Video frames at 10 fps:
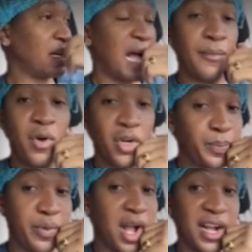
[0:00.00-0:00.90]
Because I
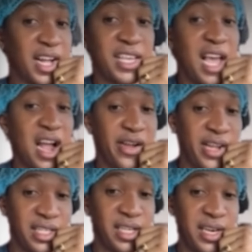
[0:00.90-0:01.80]
must prank. I can't
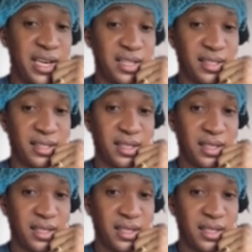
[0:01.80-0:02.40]
real thing this.